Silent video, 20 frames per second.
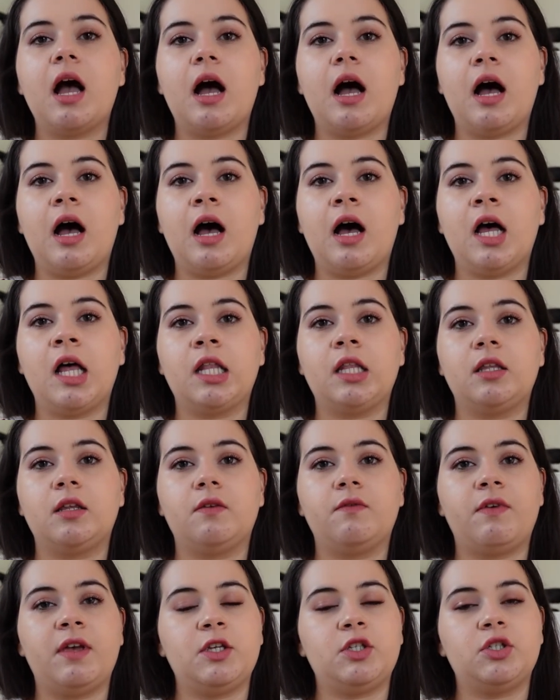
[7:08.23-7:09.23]
Uh,
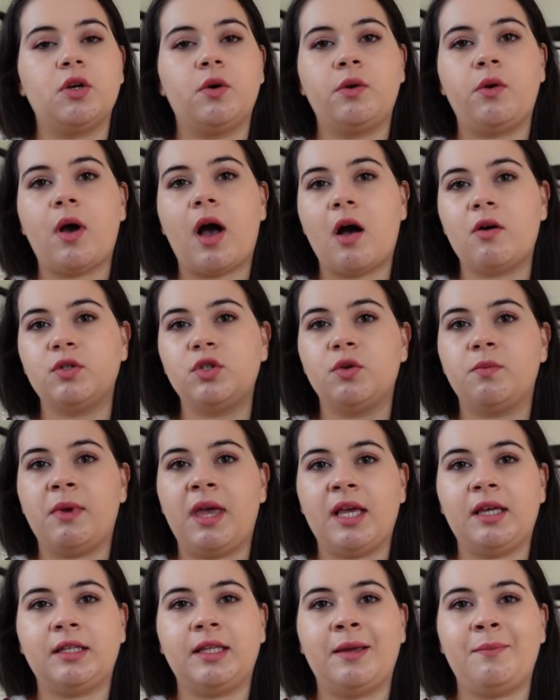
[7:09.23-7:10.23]
they show you how to
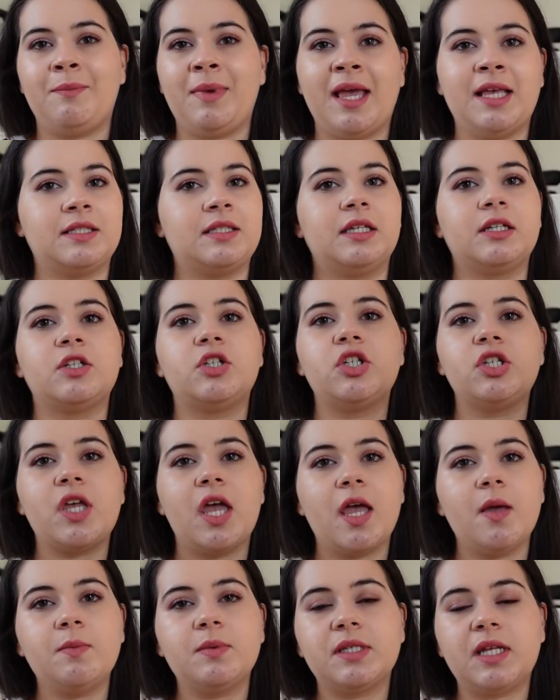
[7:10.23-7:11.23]
make the basic
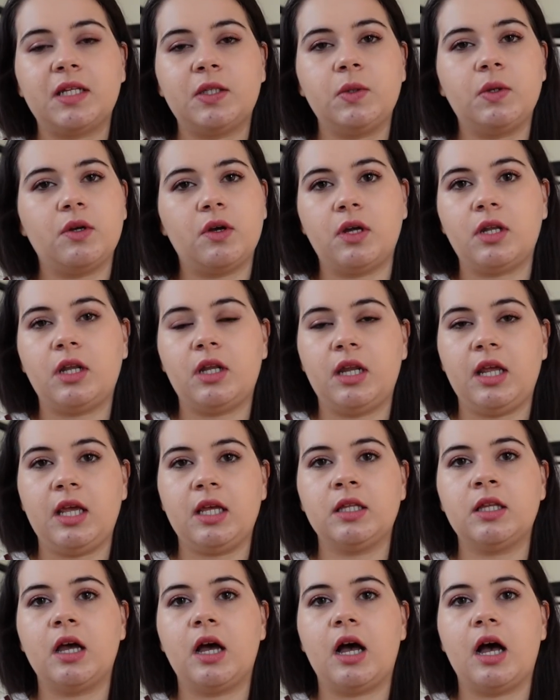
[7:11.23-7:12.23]
shapes that you're gonna
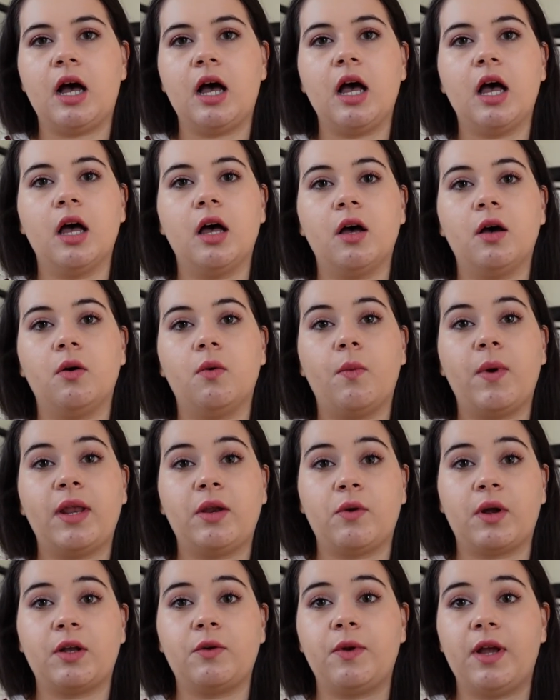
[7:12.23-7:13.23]
need uh, when
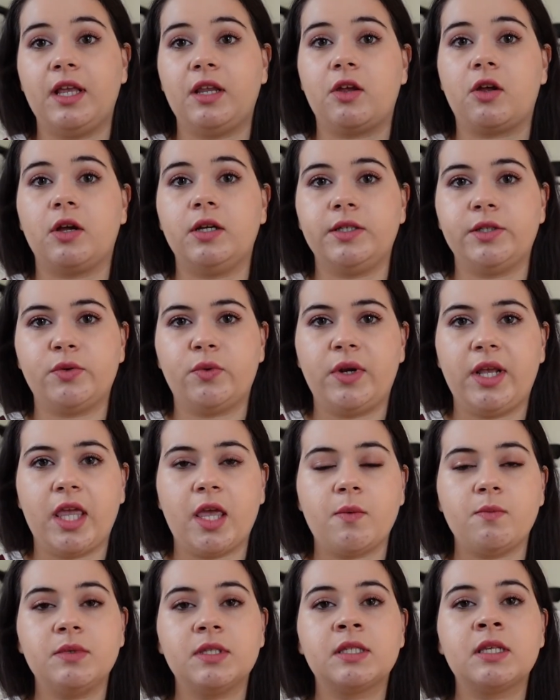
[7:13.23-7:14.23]
you're creating your
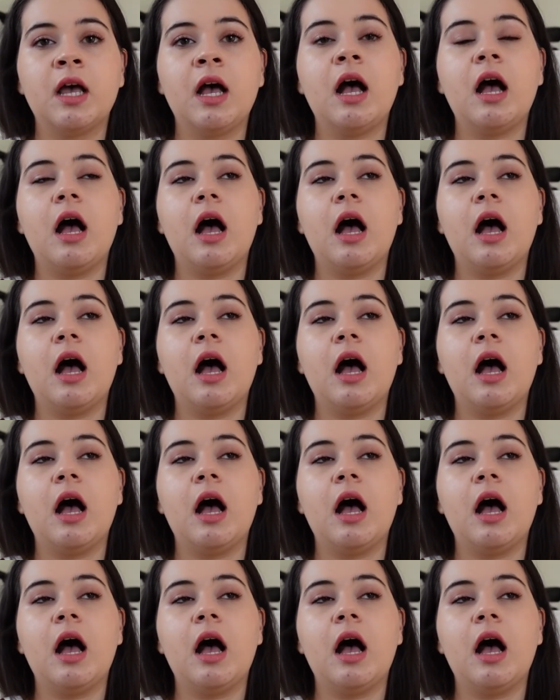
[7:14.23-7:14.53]
screens.